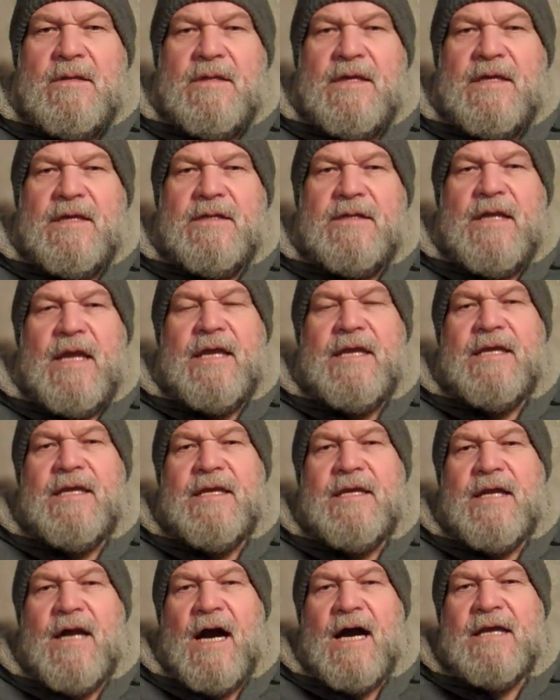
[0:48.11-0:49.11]
then
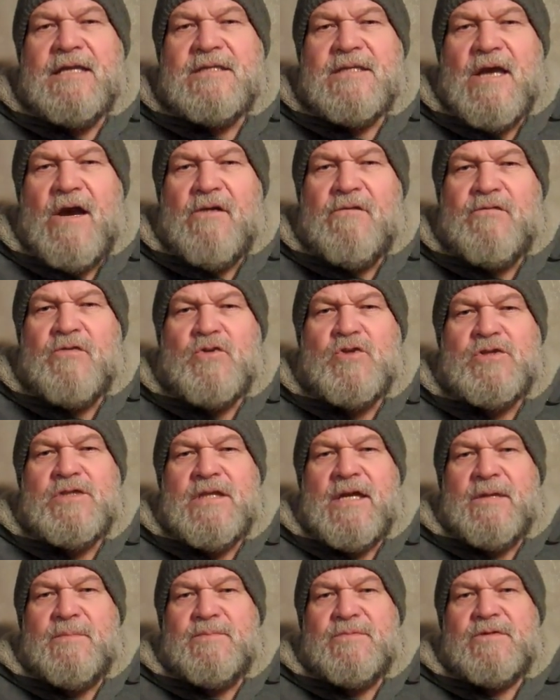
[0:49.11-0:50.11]
He guides our
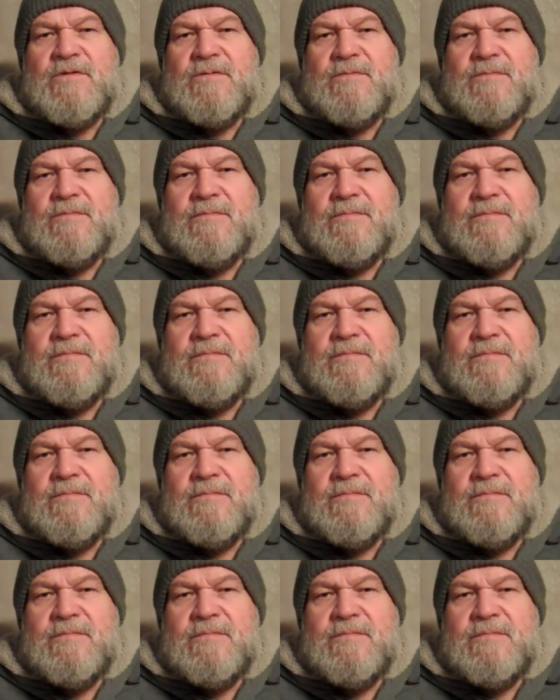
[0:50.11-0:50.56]
footsteps.